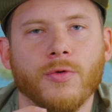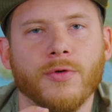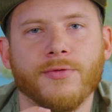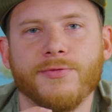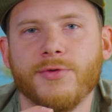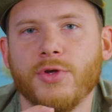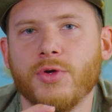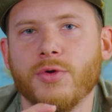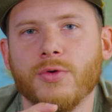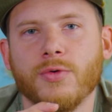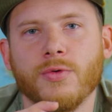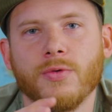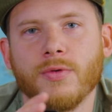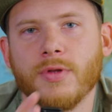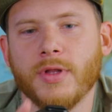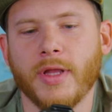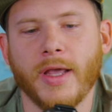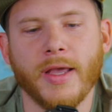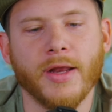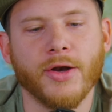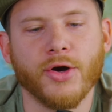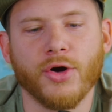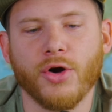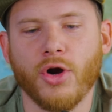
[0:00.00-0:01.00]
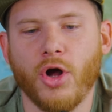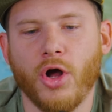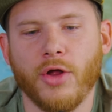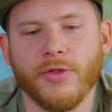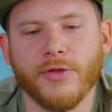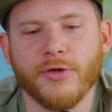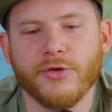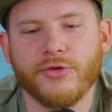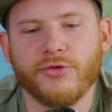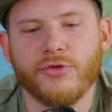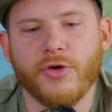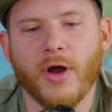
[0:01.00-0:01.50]
review later
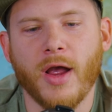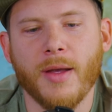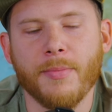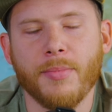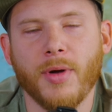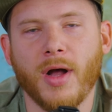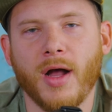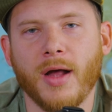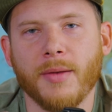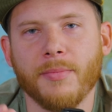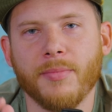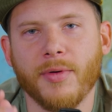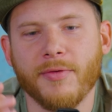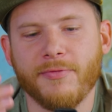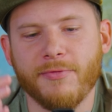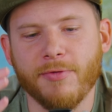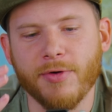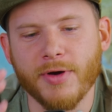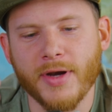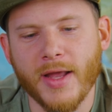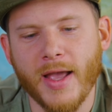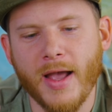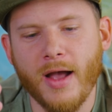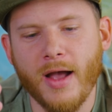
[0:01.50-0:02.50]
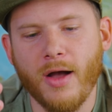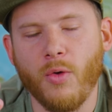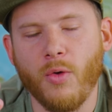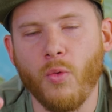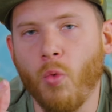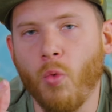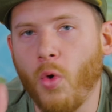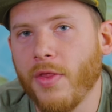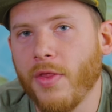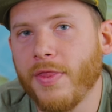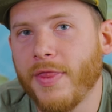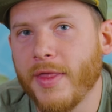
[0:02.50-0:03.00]
on this tripod, but for now,
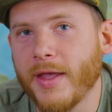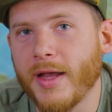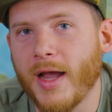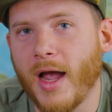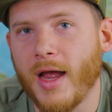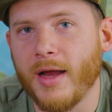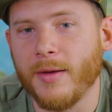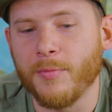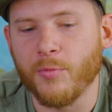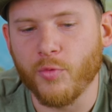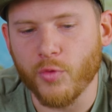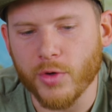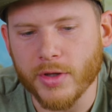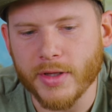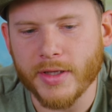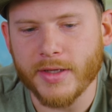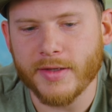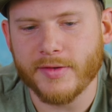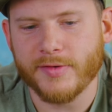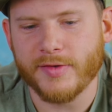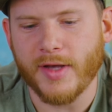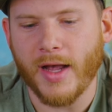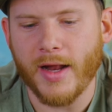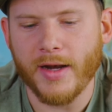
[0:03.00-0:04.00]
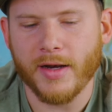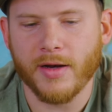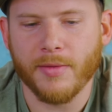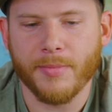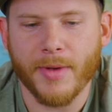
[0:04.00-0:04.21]
one thing I am really excited